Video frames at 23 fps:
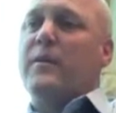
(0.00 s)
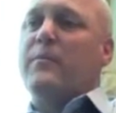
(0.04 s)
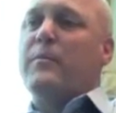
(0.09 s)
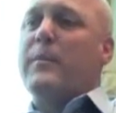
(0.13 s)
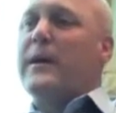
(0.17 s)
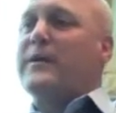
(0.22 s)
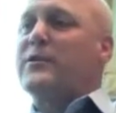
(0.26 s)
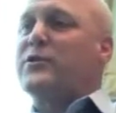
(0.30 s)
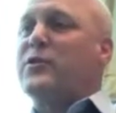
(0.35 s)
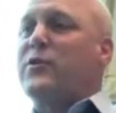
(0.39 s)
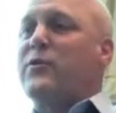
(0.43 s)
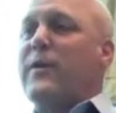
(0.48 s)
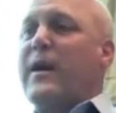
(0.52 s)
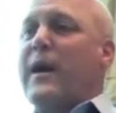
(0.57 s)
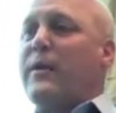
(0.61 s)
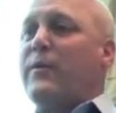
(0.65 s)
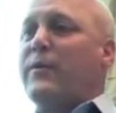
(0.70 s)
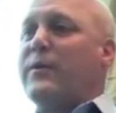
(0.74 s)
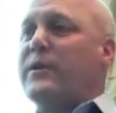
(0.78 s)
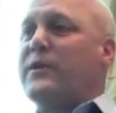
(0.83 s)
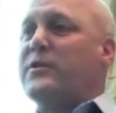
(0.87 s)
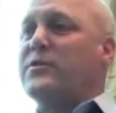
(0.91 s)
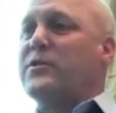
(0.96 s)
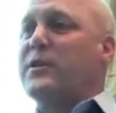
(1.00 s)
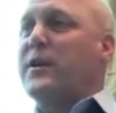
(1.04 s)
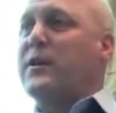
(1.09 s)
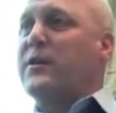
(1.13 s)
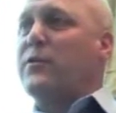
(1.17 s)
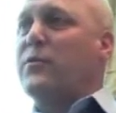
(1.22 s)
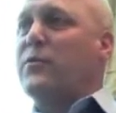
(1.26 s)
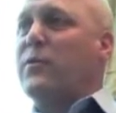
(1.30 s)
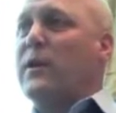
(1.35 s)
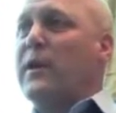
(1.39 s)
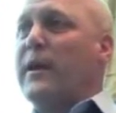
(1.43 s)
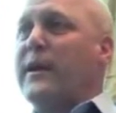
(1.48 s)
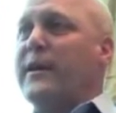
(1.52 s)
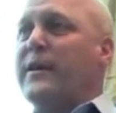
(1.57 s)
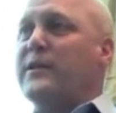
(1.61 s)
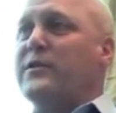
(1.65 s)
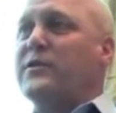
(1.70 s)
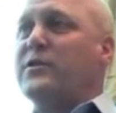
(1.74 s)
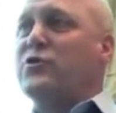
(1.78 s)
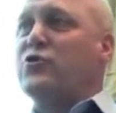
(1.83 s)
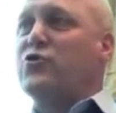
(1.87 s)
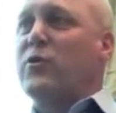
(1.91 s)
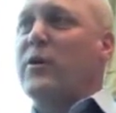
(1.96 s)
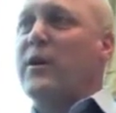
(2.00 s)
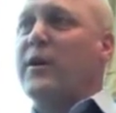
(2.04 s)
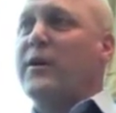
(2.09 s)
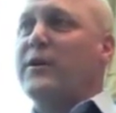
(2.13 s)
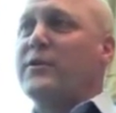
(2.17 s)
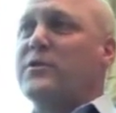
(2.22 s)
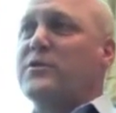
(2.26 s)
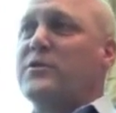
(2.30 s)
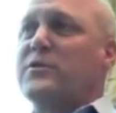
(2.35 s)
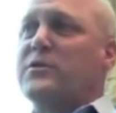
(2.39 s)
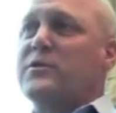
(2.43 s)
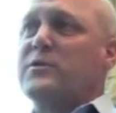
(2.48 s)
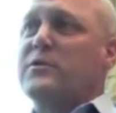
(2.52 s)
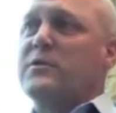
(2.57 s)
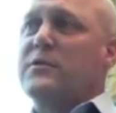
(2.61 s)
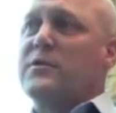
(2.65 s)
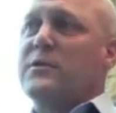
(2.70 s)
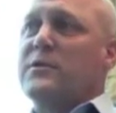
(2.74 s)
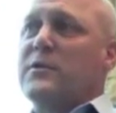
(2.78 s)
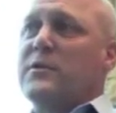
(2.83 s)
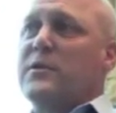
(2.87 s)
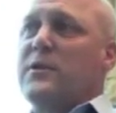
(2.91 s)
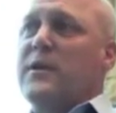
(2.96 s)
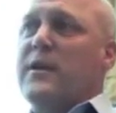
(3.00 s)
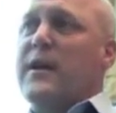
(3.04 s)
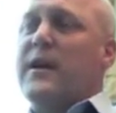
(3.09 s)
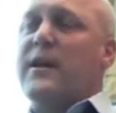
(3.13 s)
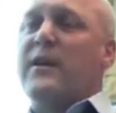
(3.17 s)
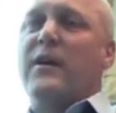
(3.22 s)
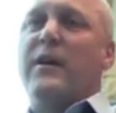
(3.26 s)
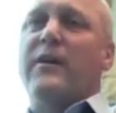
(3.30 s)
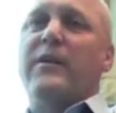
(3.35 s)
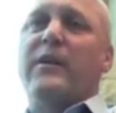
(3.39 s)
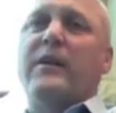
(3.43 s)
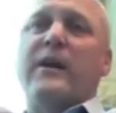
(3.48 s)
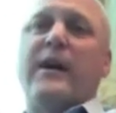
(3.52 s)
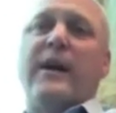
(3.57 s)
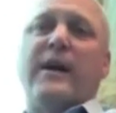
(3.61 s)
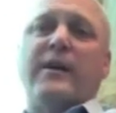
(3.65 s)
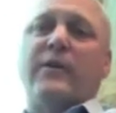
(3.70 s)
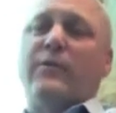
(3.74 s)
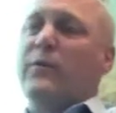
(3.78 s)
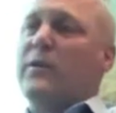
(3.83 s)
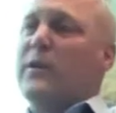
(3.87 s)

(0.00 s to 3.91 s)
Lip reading: are messing around with each other relating to drugs and other kind of